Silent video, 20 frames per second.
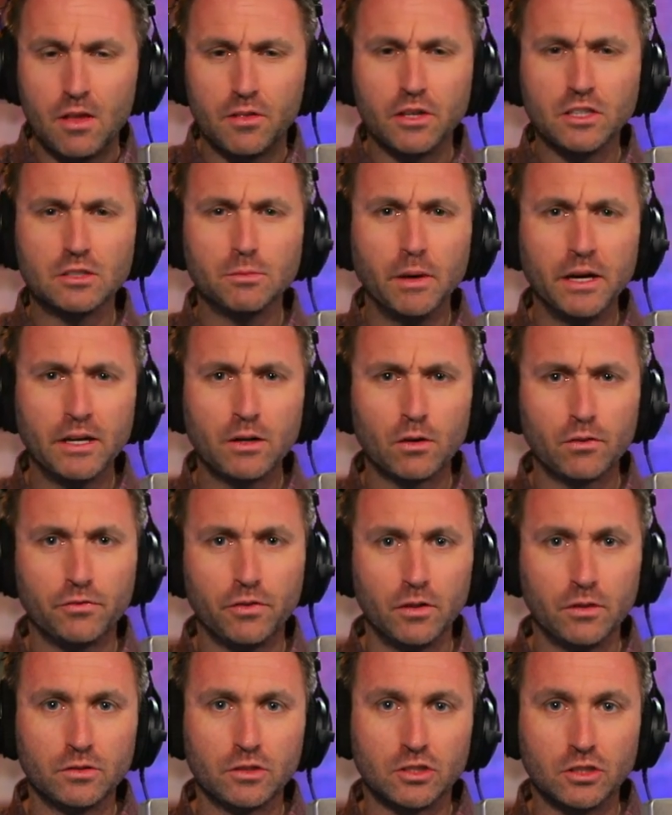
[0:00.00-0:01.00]
These
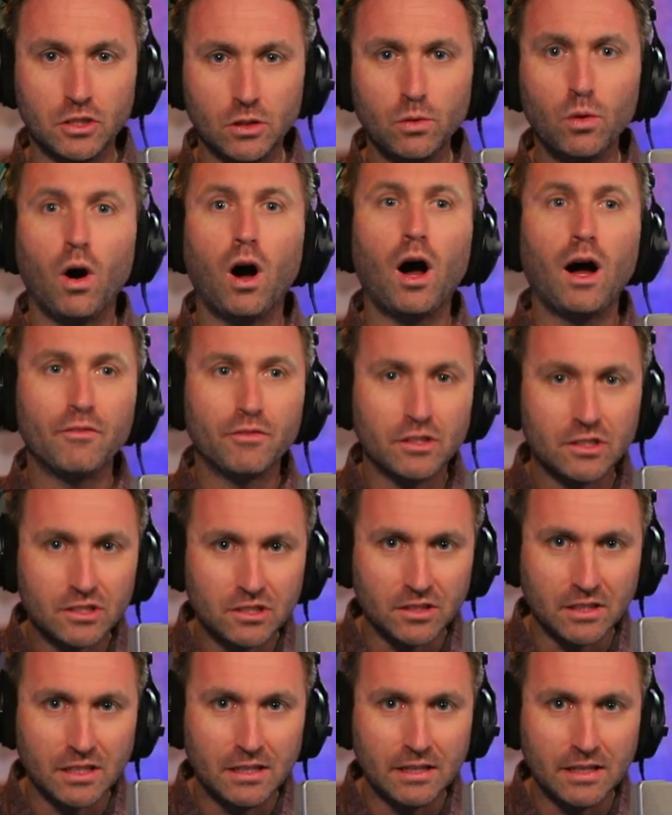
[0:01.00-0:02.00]
microphones do
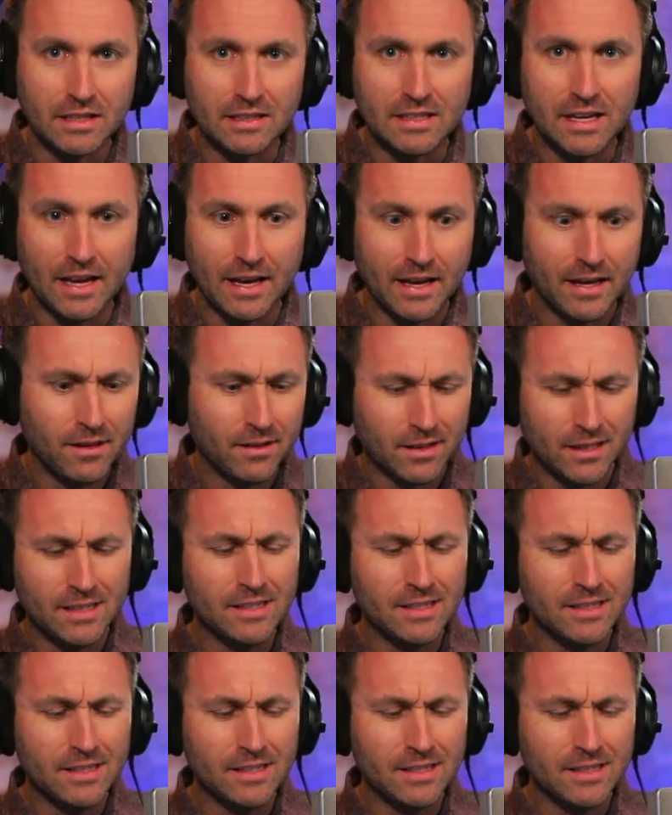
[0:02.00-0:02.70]
obviously need gain.